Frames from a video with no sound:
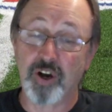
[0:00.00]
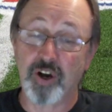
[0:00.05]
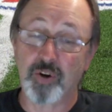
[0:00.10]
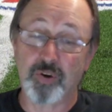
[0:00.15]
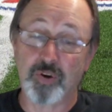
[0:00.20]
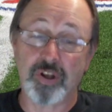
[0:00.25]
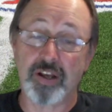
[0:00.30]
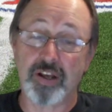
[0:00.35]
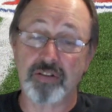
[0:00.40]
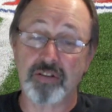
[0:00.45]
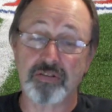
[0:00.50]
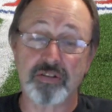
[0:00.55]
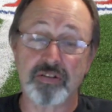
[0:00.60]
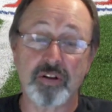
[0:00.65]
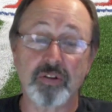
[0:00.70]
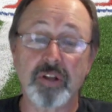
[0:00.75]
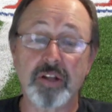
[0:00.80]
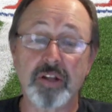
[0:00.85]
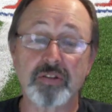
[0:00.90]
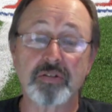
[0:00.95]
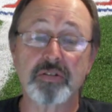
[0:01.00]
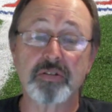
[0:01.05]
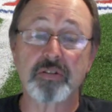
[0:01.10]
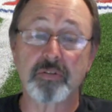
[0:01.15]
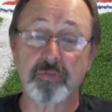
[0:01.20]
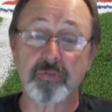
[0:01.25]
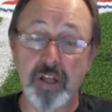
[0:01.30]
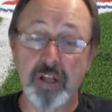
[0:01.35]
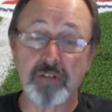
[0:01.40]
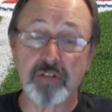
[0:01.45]
okay, so
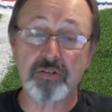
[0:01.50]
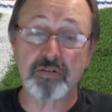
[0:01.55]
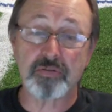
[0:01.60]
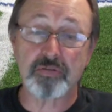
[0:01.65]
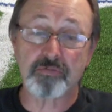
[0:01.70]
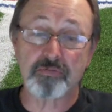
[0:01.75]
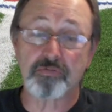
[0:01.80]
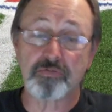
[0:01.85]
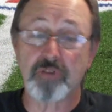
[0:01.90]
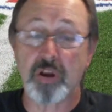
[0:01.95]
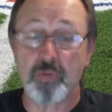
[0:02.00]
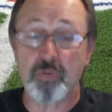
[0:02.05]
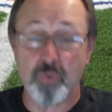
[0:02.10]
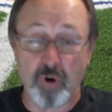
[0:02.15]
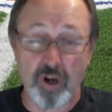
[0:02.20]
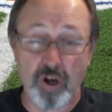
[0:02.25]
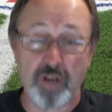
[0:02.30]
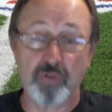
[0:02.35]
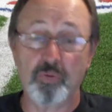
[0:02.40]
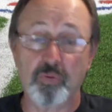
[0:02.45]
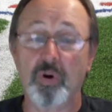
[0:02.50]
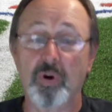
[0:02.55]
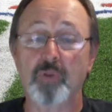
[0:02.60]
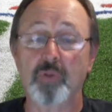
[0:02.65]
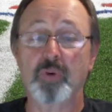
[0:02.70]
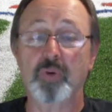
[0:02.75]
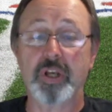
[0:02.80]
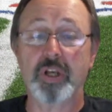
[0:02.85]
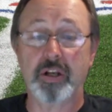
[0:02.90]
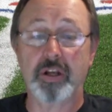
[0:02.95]
let's let's rewind
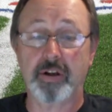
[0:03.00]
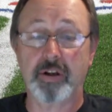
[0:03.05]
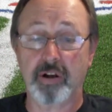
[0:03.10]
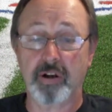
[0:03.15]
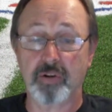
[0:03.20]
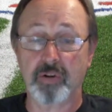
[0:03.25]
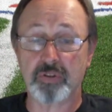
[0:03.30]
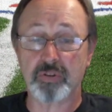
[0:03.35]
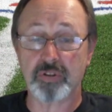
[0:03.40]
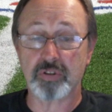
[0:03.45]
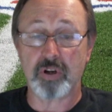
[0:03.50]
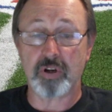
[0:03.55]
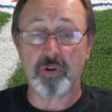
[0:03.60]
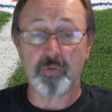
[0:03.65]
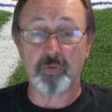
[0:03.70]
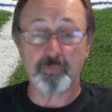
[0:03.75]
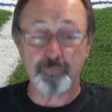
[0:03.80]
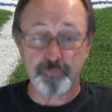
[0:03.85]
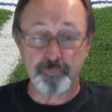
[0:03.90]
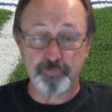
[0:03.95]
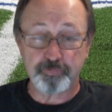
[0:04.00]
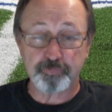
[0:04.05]
one week ago. So